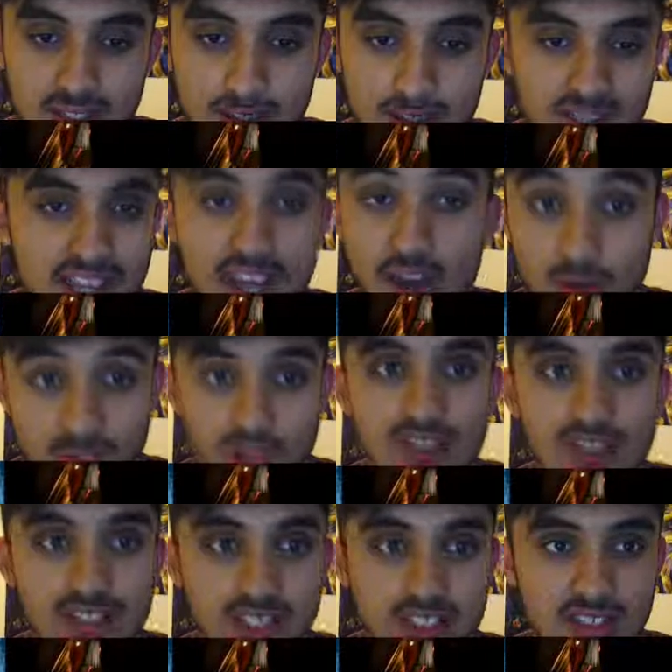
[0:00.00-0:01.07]
But yeah, I
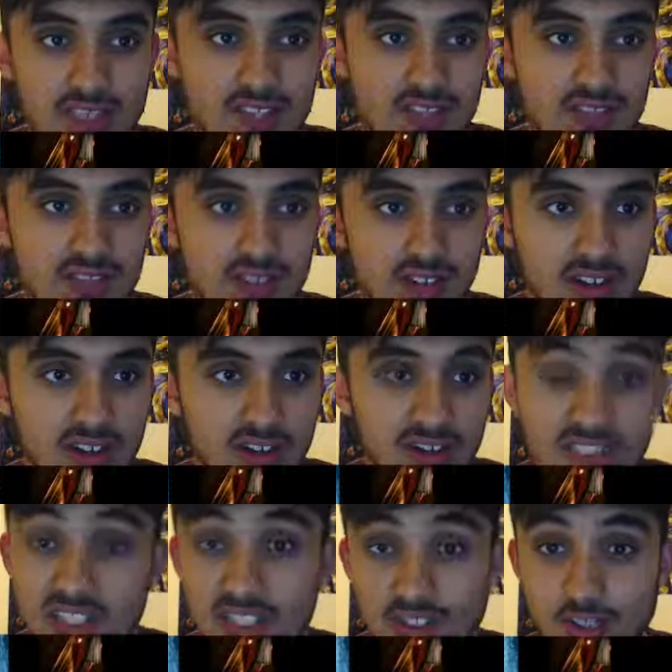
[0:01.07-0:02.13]

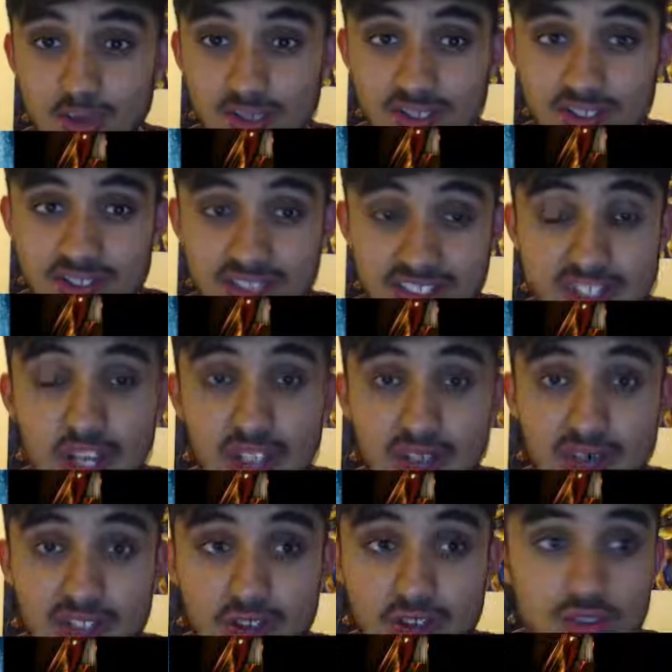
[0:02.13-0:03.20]
really like doing these kind of
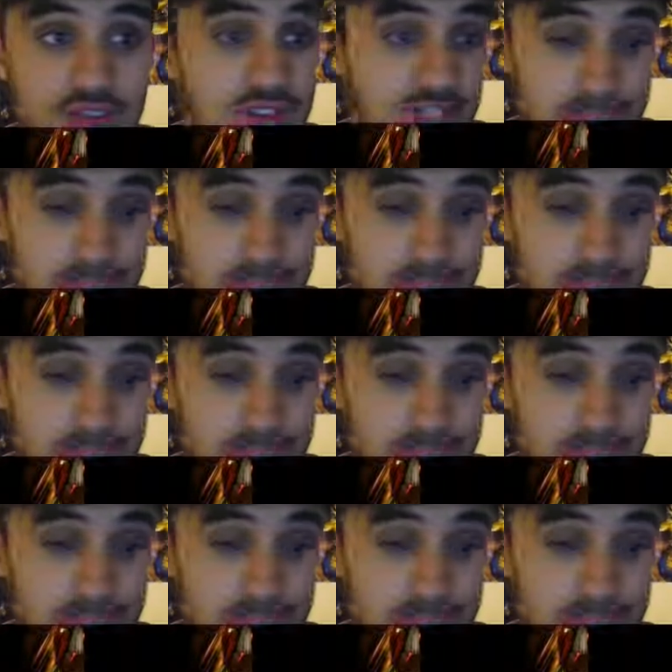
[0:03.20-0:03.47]
videos.